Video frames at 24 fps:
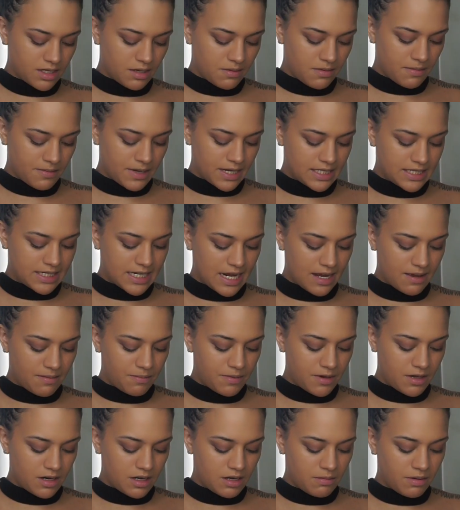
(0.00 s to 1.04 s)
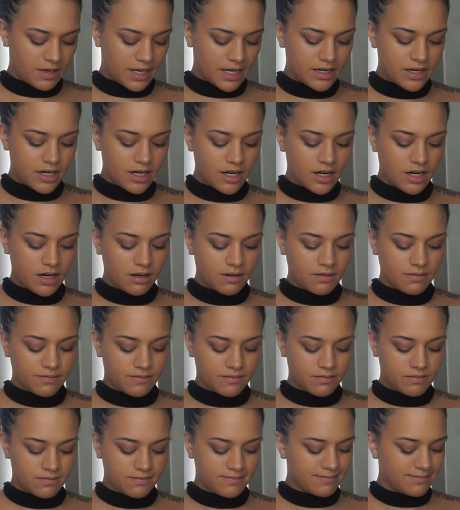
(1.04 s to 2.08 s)
some on my damp beauty blender.
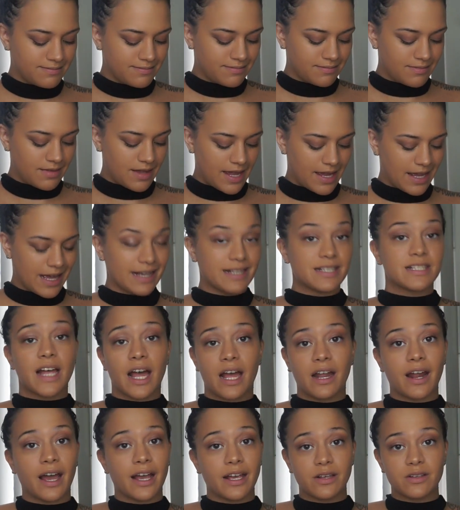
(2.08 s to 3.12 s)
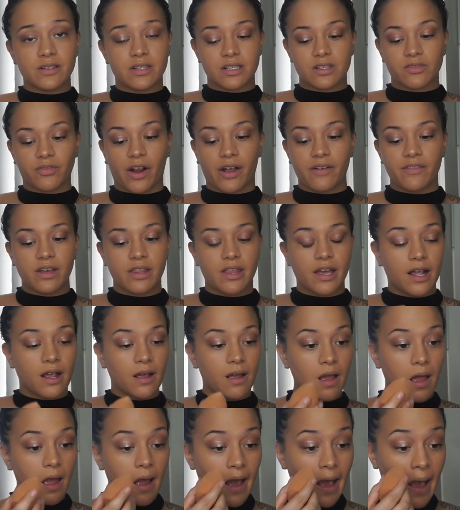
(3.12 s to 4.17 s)
Like I said, I use this for everything.
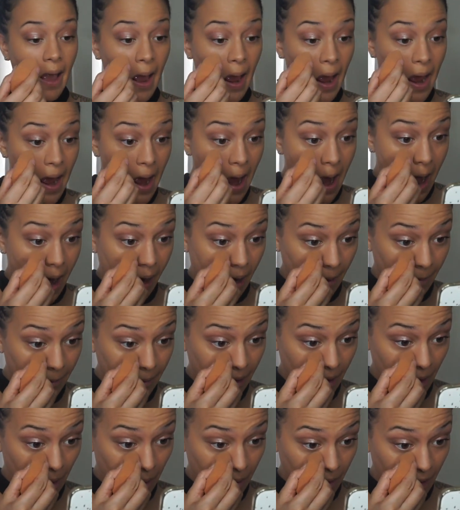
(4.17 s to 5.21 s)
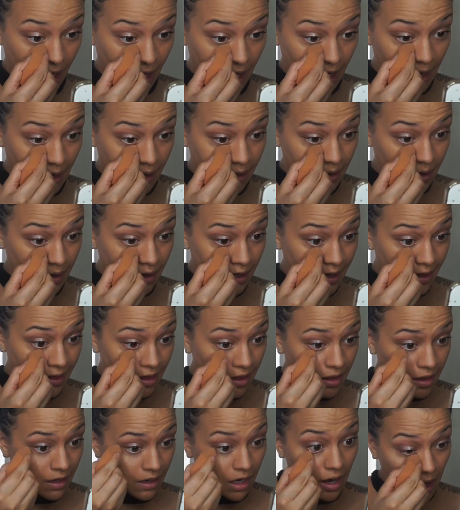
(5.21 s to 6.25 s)
And I'm gonna go right
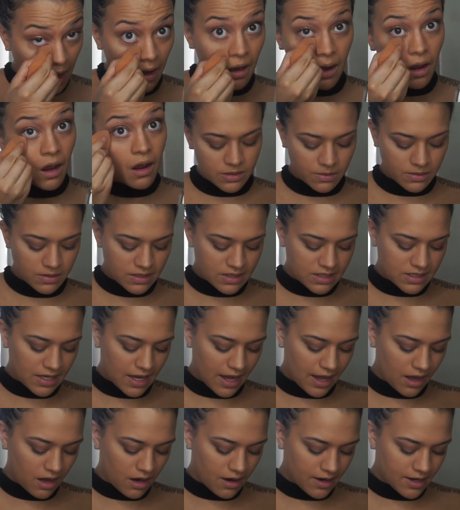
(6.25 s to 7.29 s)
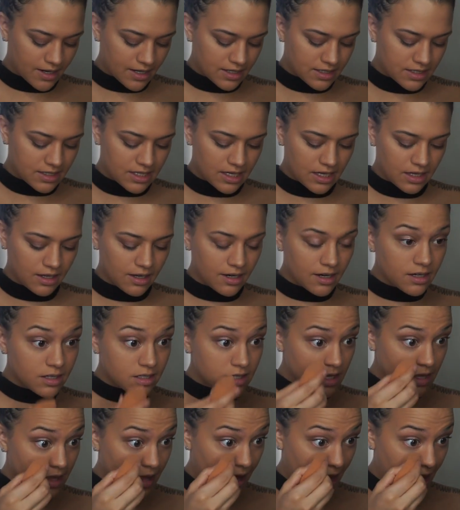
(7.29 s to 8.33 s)
underneath. We'll set our concealer
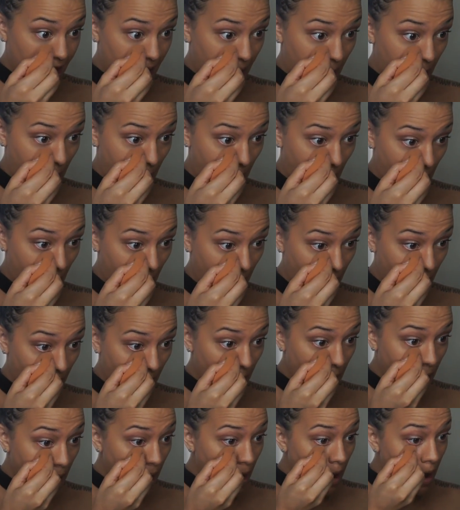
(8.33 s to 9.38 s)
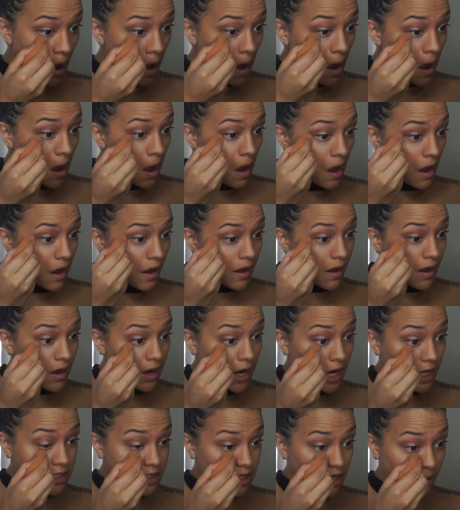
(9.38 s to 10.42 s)
so that it
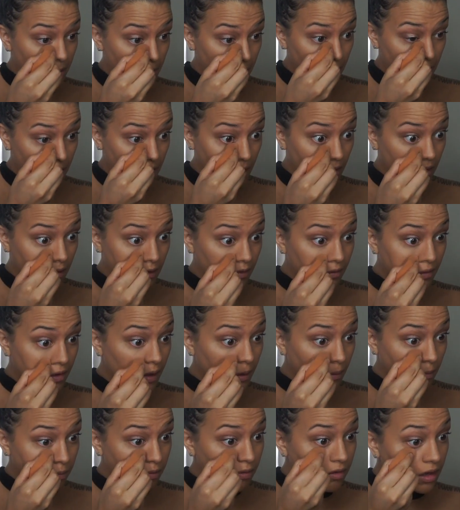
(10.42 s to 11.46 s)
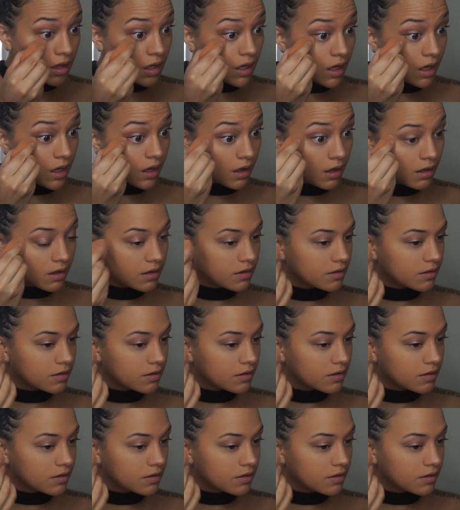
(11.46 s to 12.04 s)
doesn't move, hopefully.